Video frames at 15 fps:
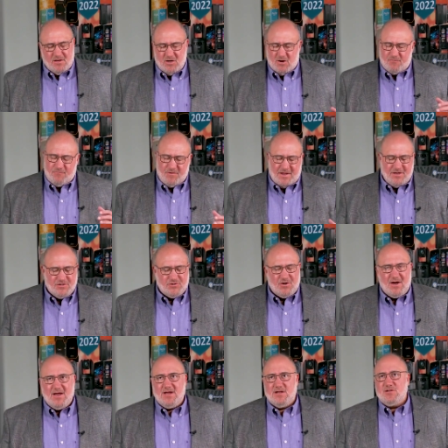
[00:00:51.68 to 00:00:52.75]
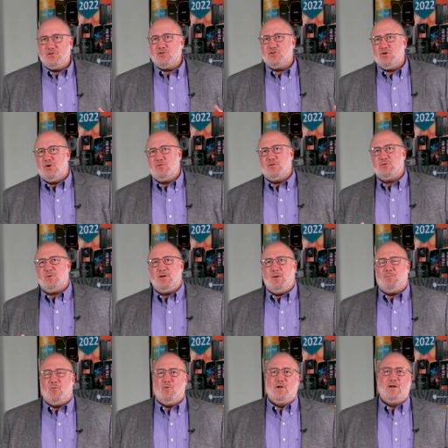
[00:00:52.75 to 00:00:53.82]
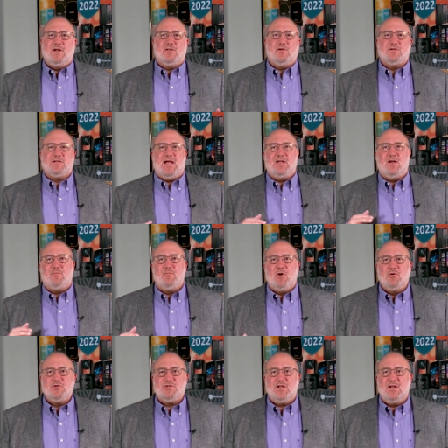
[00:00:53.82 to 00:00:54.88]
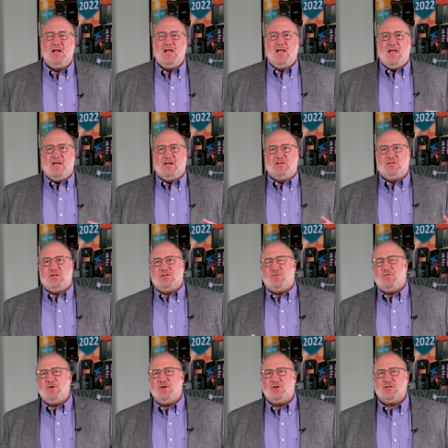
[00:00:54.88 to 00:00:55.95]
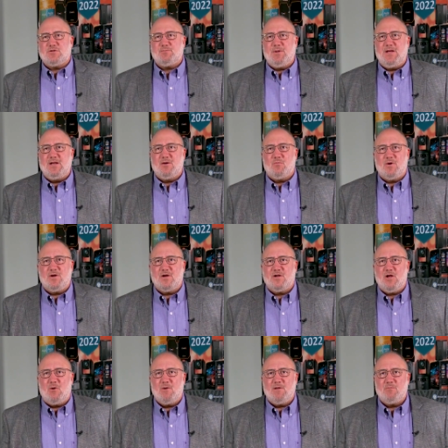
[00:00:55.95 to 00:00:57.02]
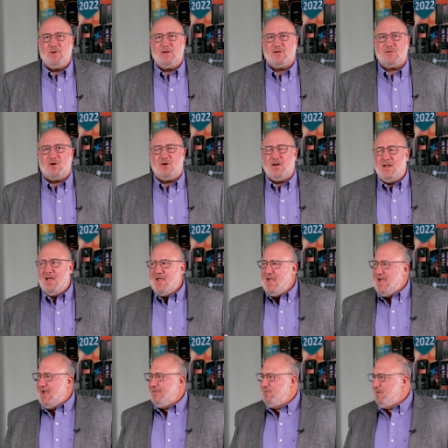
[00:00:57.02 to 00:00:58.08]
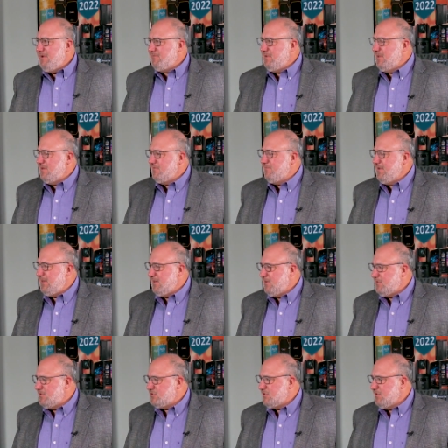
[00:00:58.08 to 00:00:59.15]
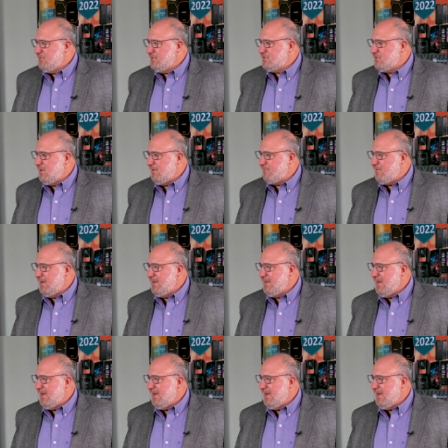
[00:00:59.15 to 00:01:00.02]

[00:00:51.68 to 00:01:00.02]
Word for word: your face, your hands, your shoulders, where you're pointed. It looks how your motion. It adjusts for your speed and where you're going and where you're turning. I think we have a little video to show this off, right,